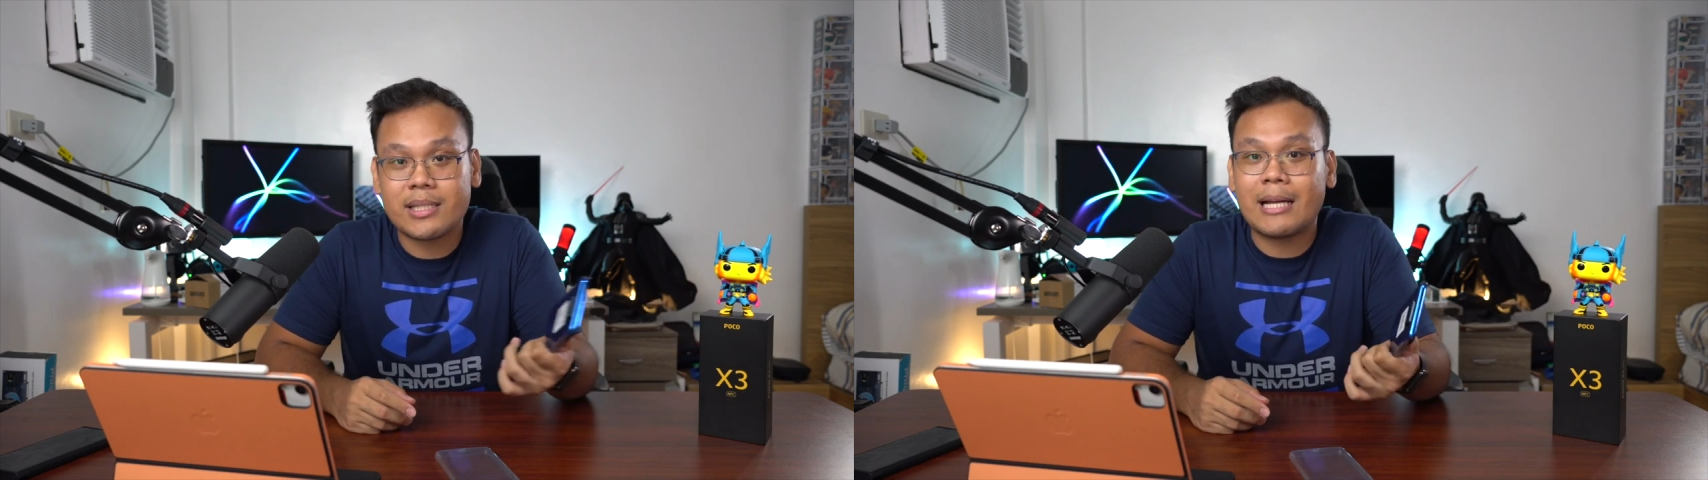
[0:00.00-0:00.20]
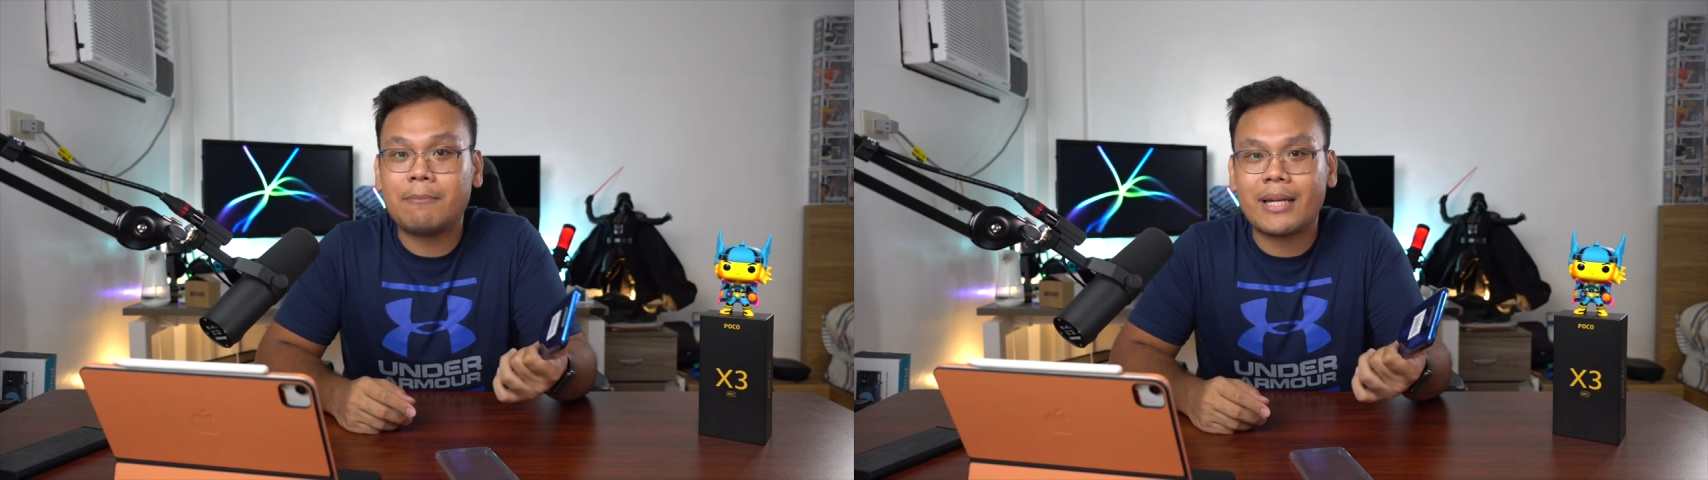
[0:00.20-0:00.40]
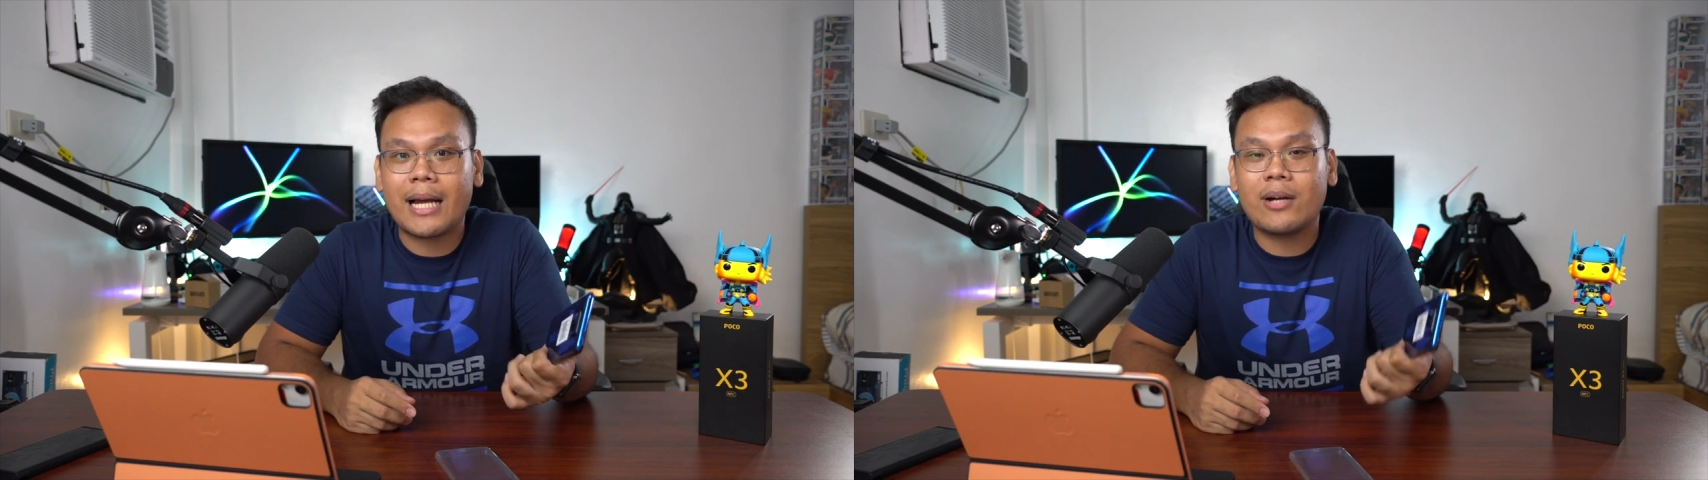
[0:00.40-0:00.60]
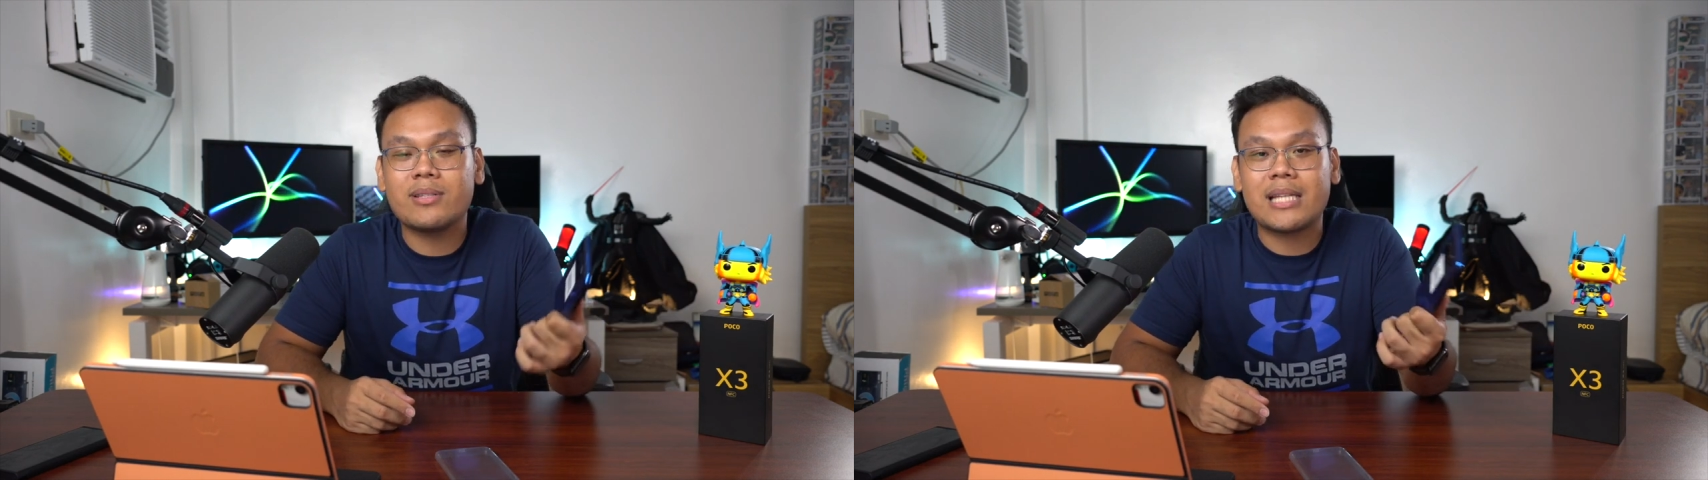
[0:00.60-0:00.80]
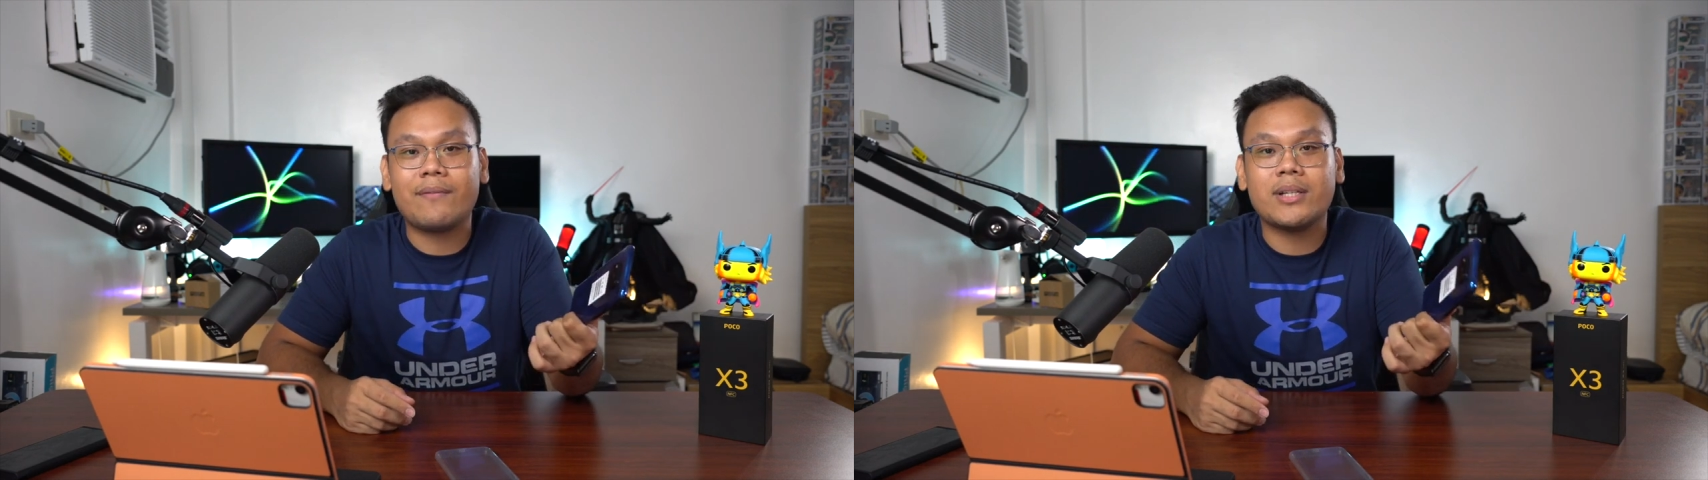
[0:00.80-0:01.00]

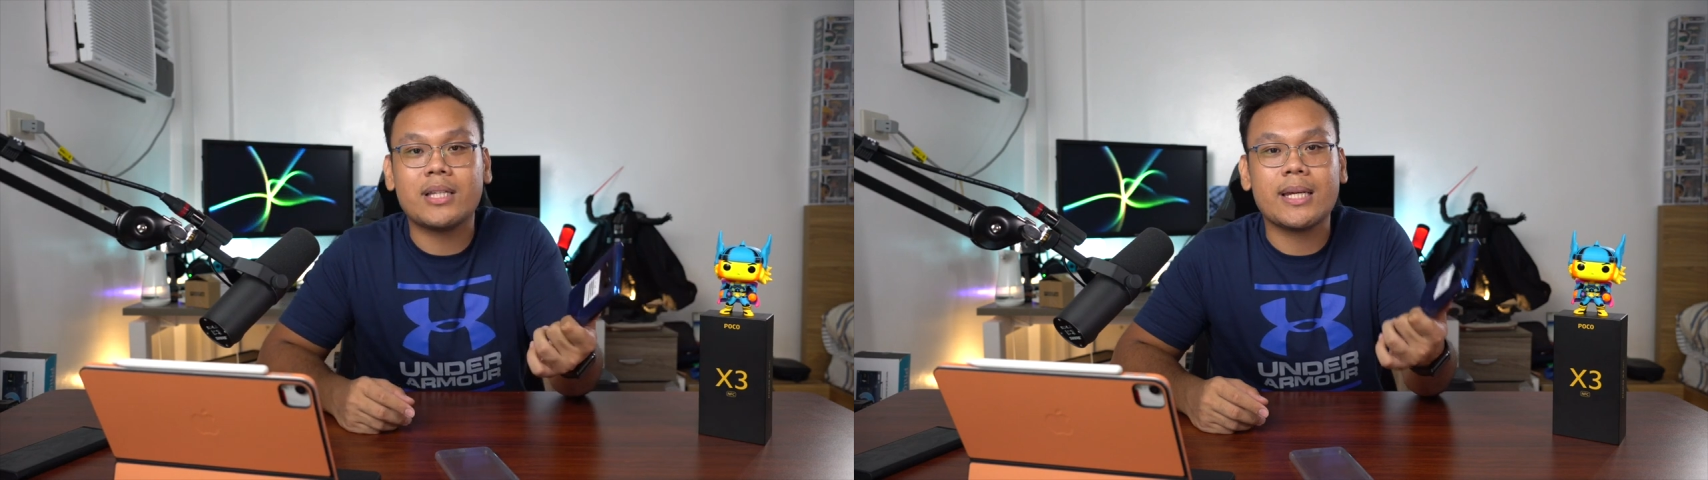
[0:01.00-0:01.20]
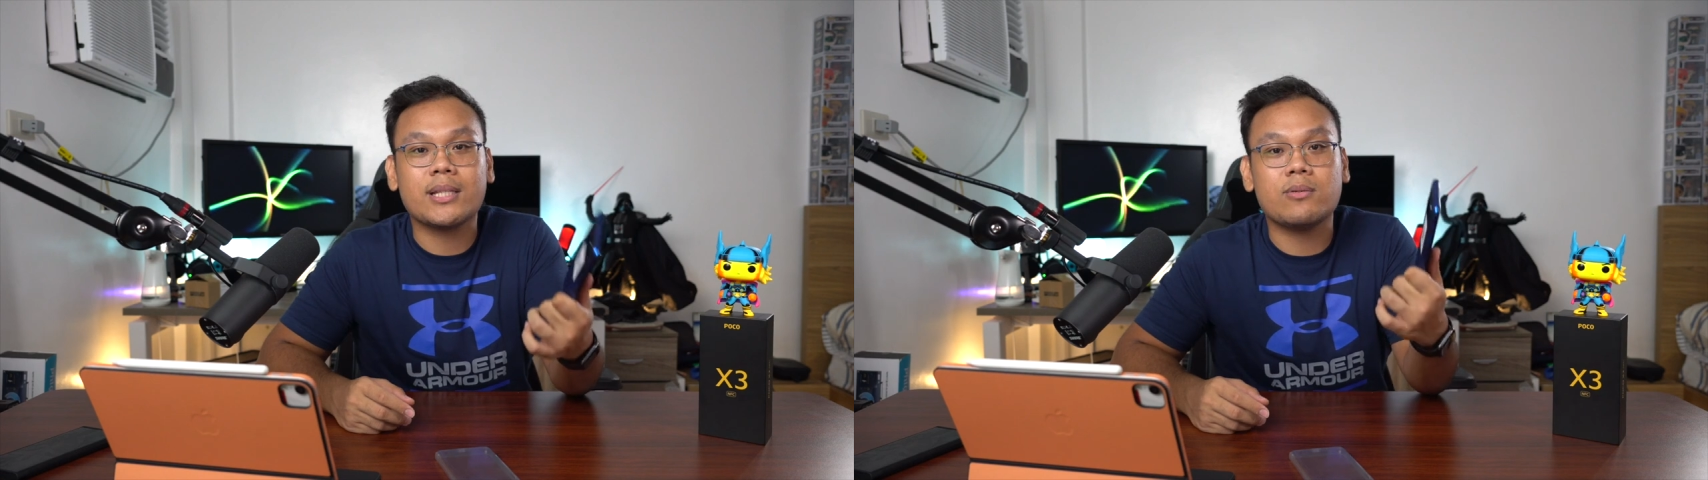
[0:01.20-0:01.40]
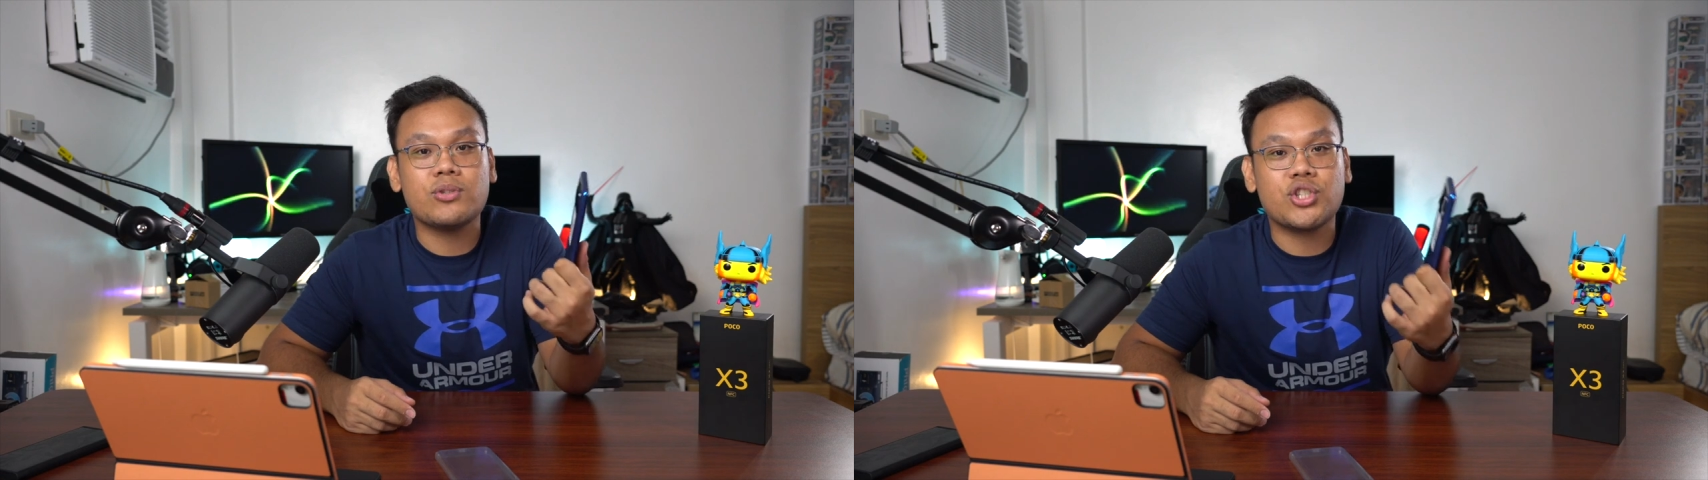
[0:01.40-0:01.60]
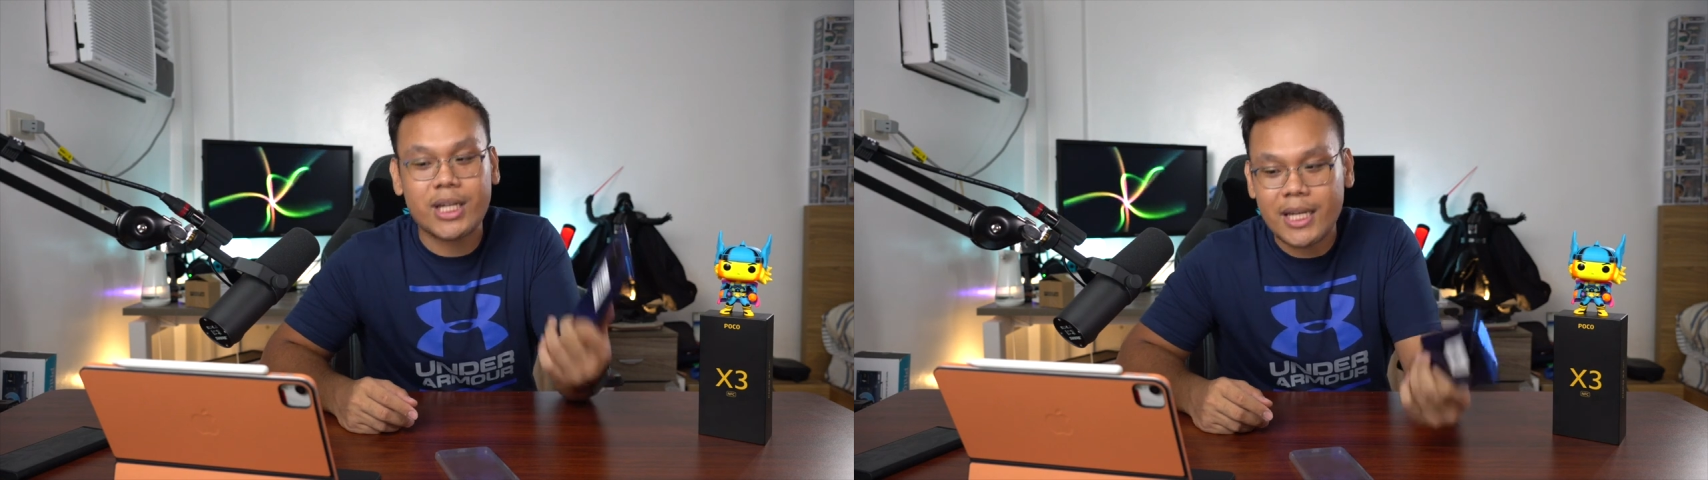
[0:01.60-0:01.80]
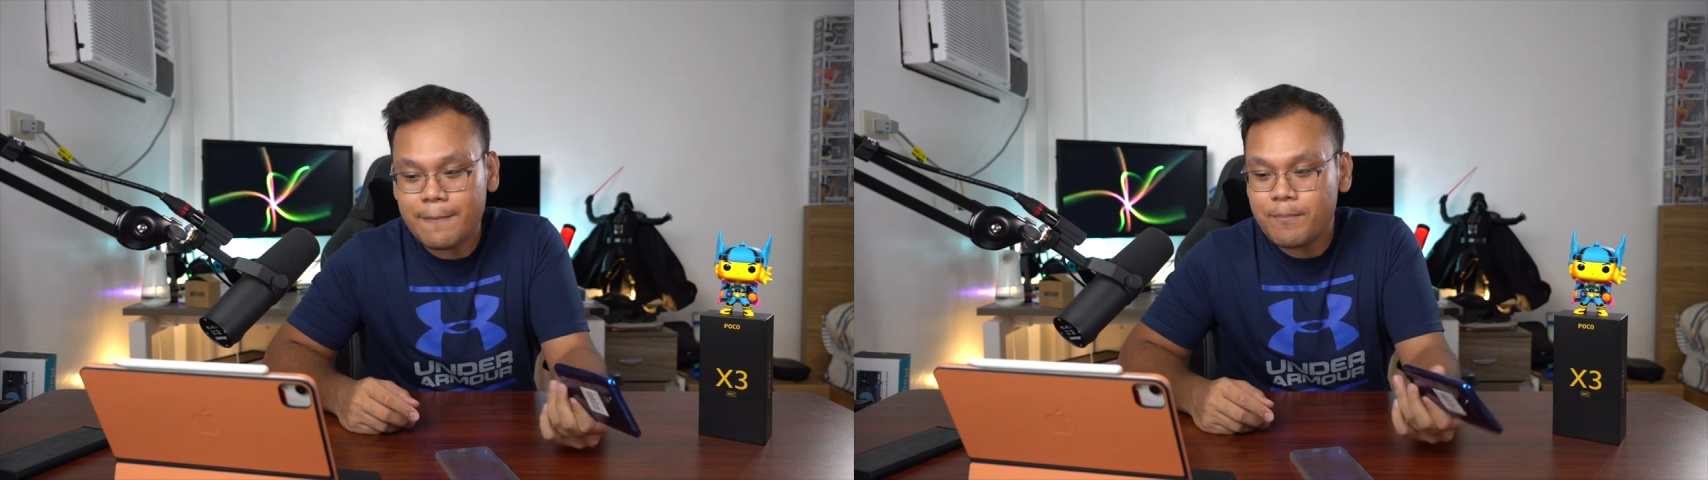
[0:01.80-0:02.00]
Snapdragon
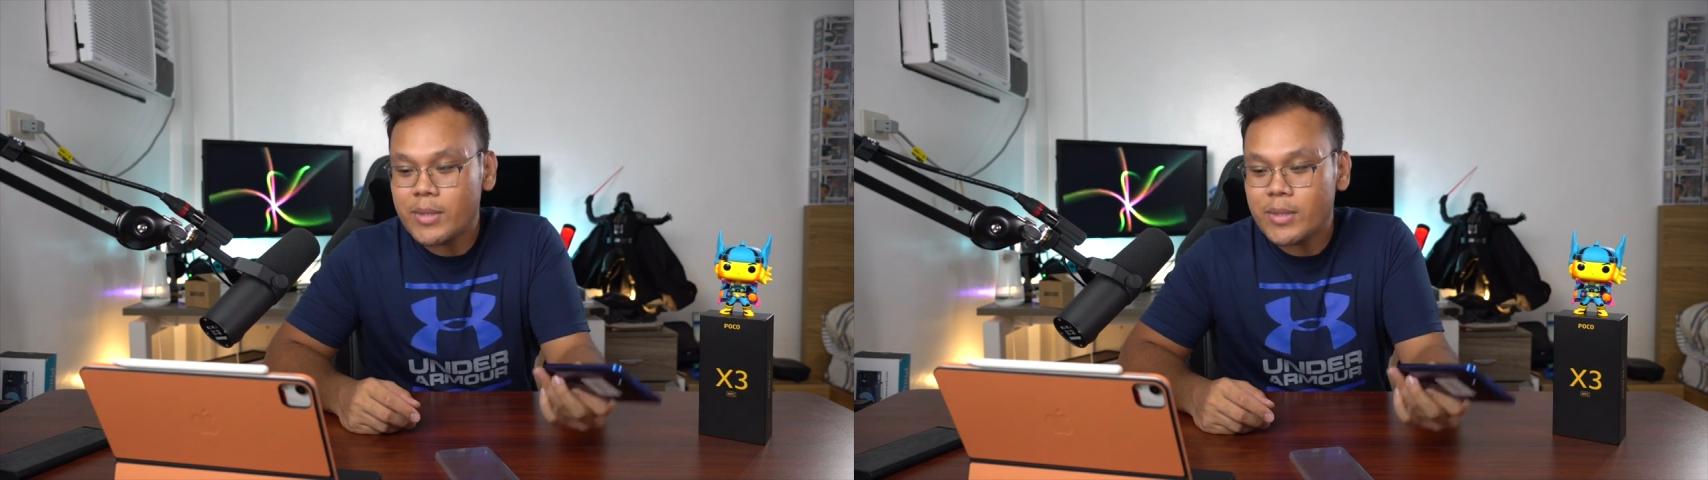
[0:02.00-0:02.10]
732G